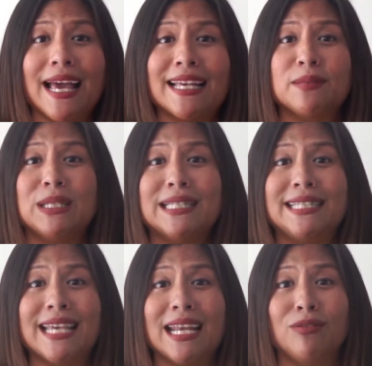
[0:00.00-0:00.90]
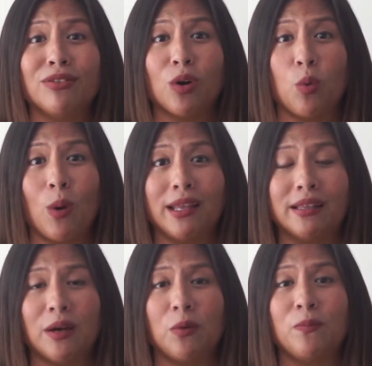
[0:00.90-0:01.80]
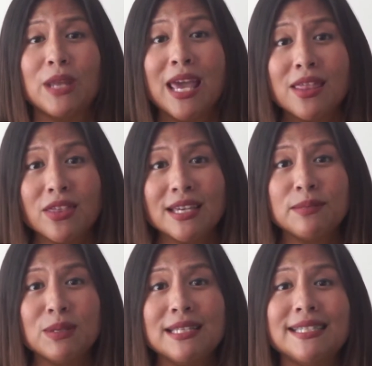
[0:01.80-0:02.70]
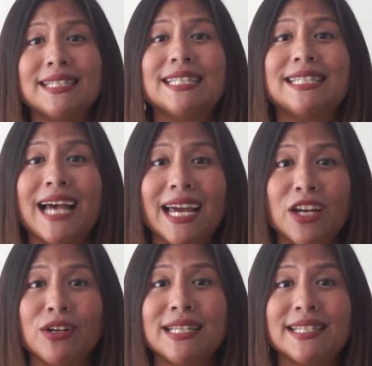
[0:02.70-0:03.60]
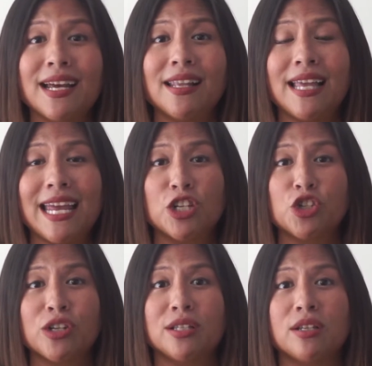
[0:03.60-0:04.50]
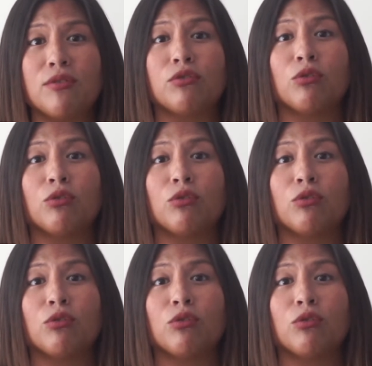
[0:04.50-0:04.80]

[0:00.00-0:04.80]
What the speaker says: has been dead for a while now. This means that diary style entries of